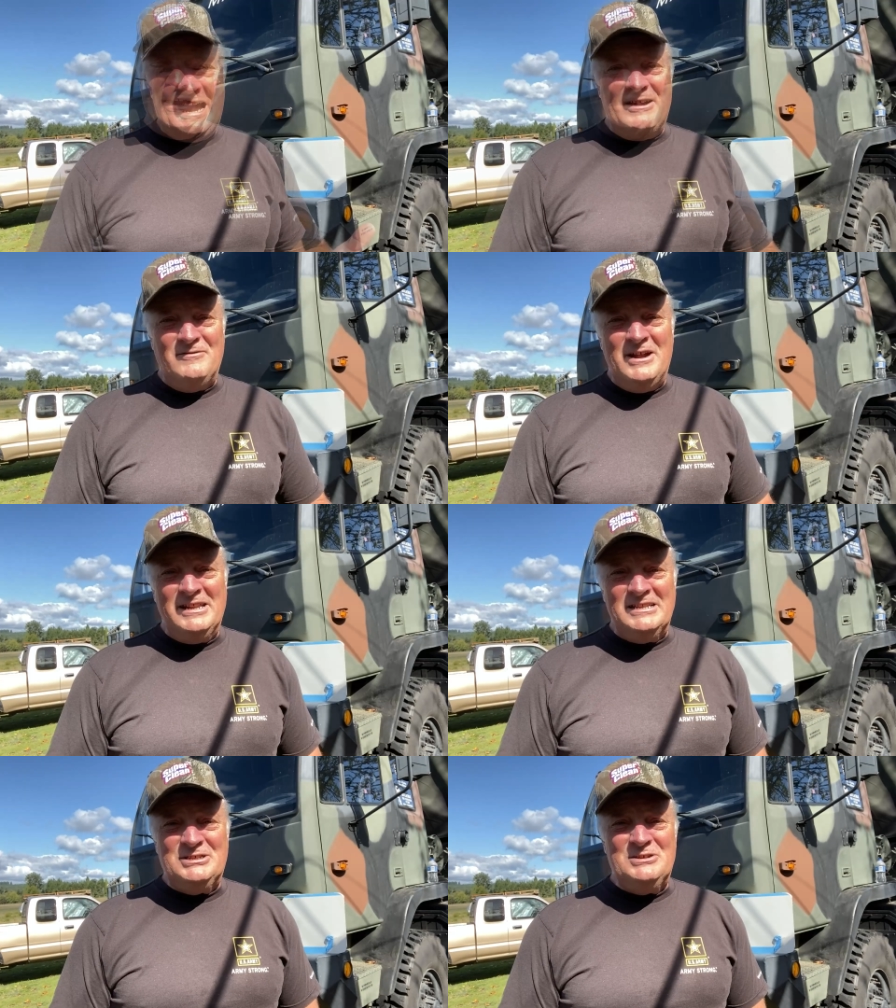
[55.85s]
I run
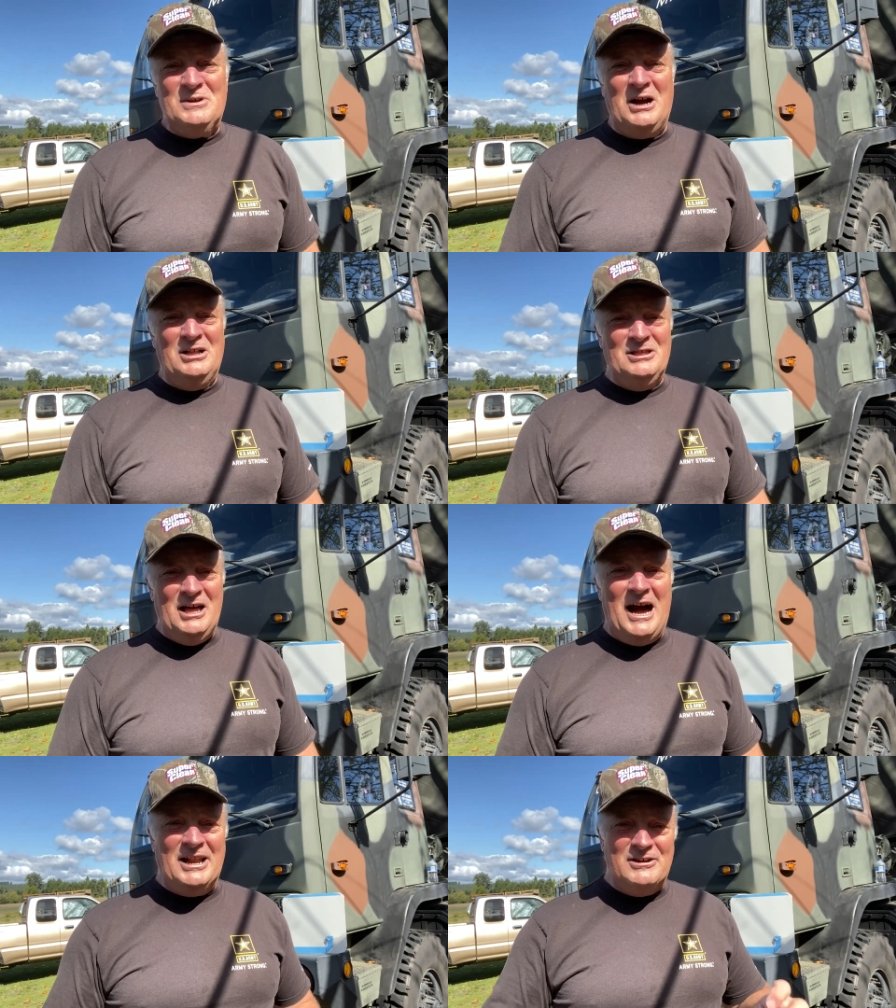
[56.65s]
into a
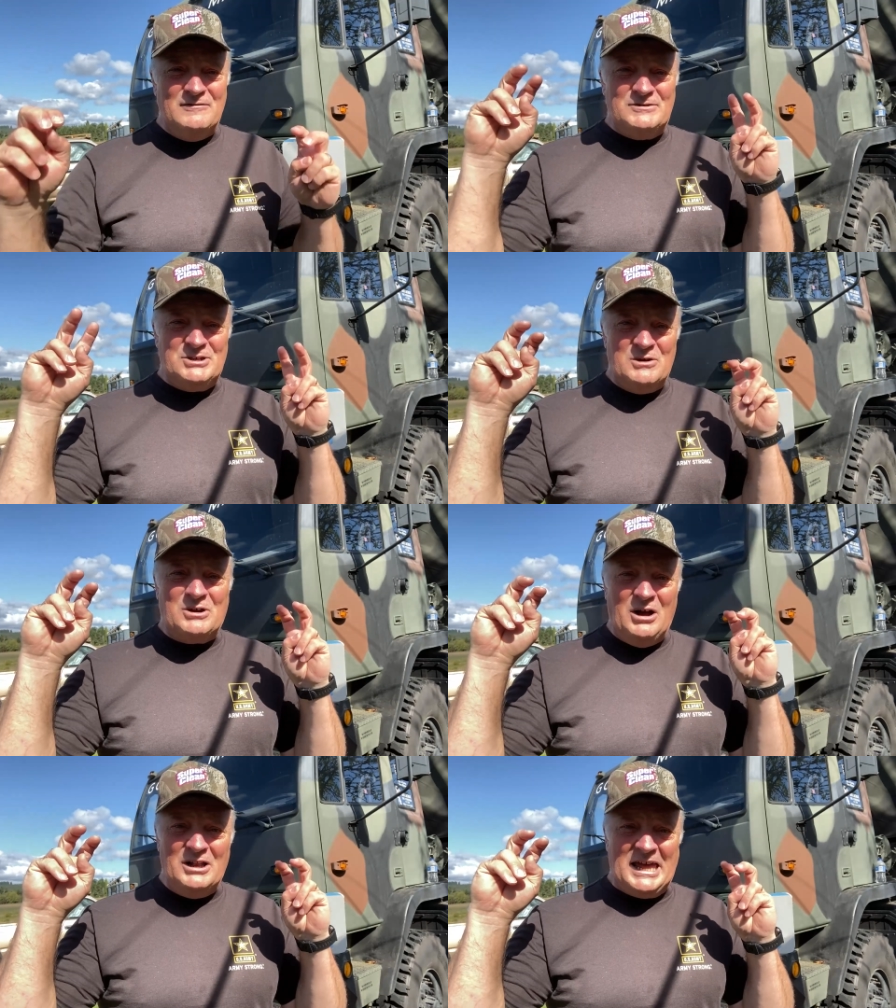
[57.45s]
lot of so
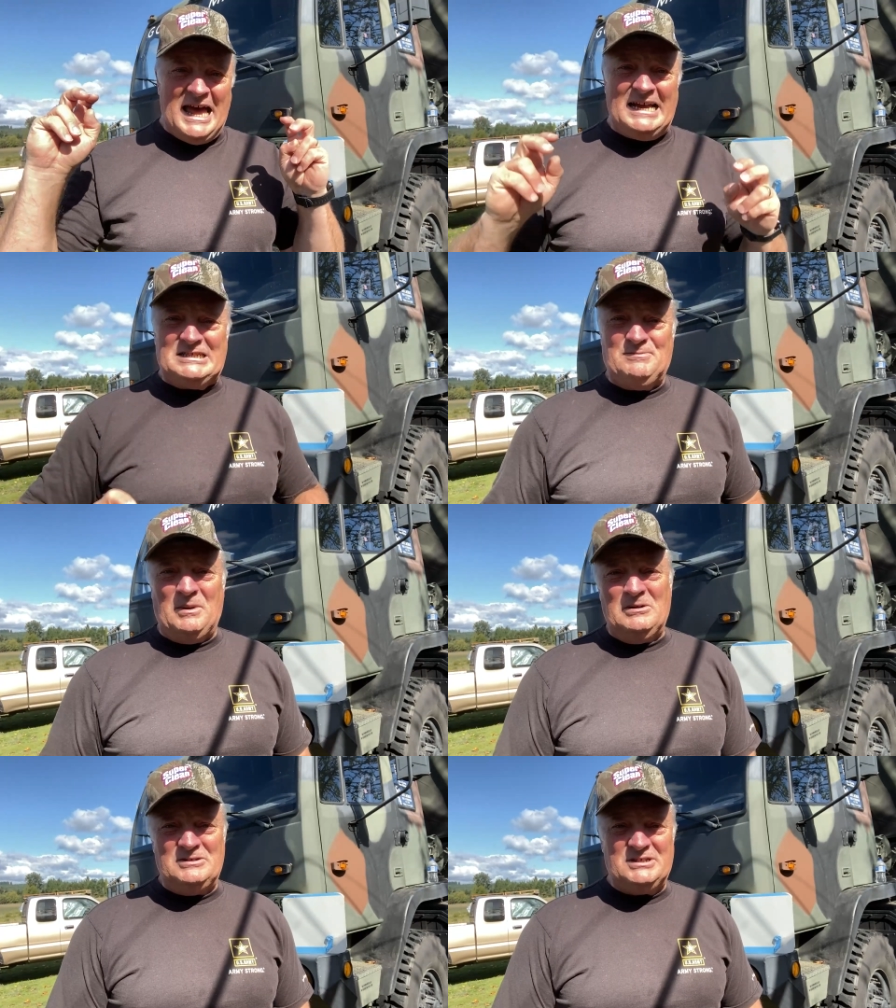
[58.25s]
called
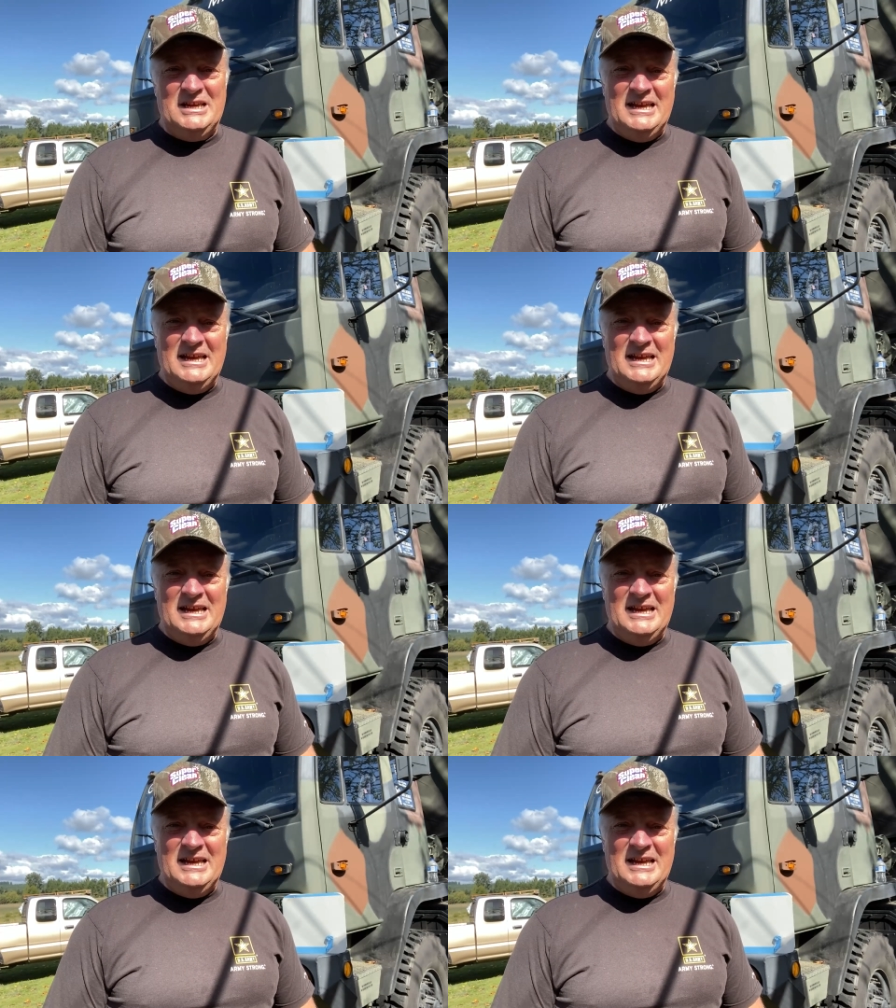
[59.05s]
experts